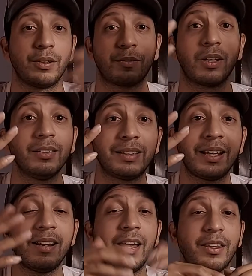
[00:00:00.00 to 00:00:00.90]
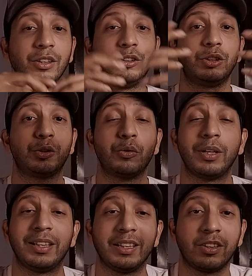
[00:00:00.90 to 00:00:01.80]
of content. They are just
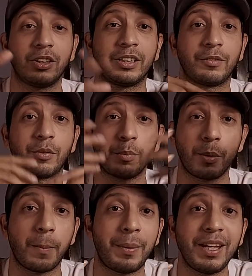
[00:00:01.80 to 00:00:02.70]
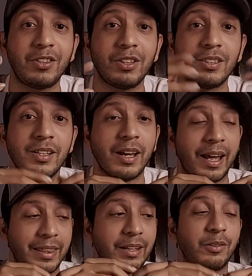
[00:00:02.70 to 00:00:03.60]
creating content from other pages
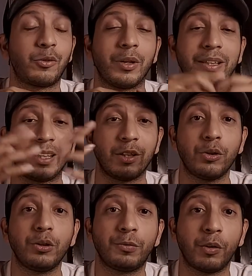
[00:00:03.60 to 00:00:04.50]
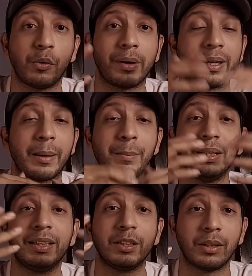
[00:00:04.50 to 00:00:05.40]
and then creating a huge following and
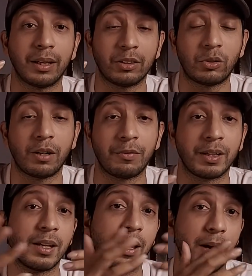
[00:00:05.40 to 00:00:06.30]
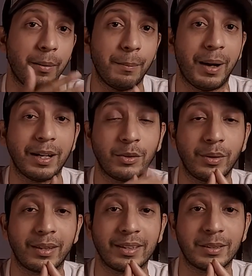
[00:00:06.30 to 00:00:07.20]
building traffic by
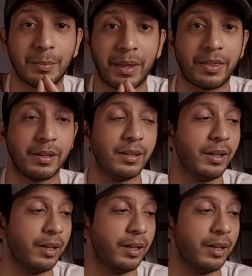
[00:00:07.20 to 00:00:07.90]
doing this method.